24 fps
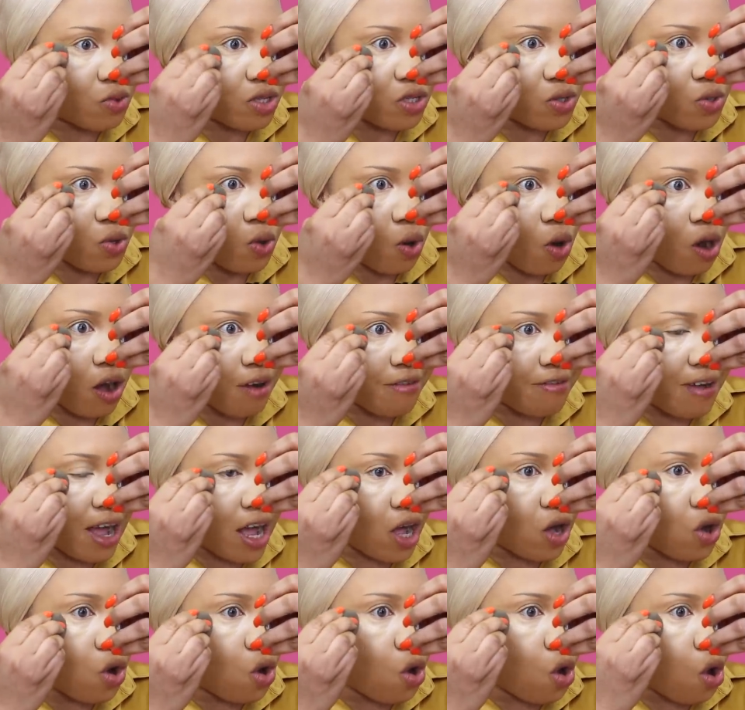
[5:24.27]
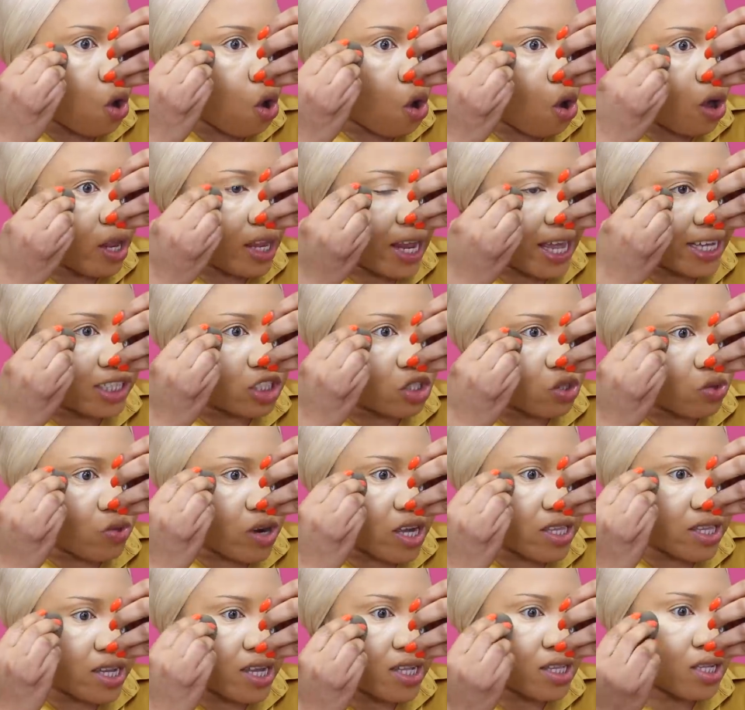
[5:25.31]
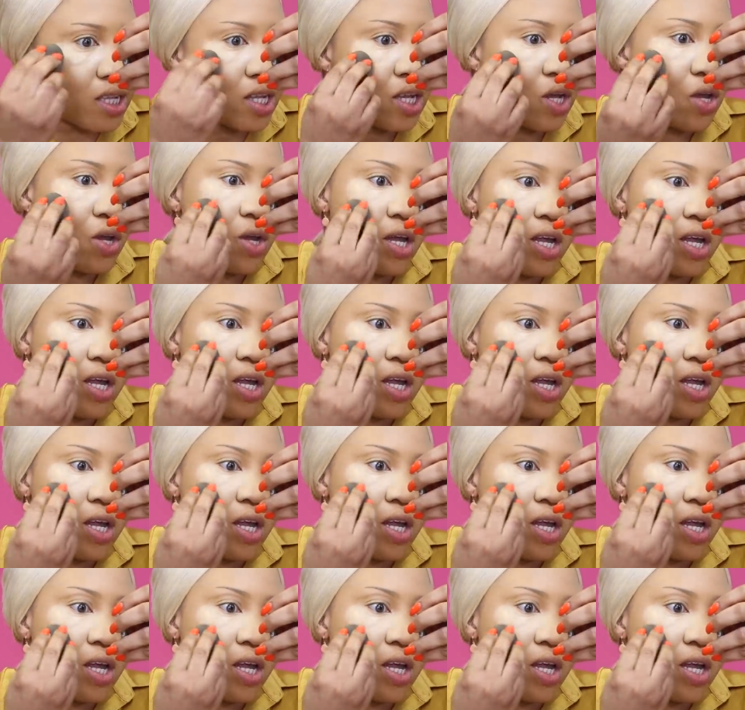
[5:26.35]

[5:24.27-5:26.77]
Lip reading: We do offer online training.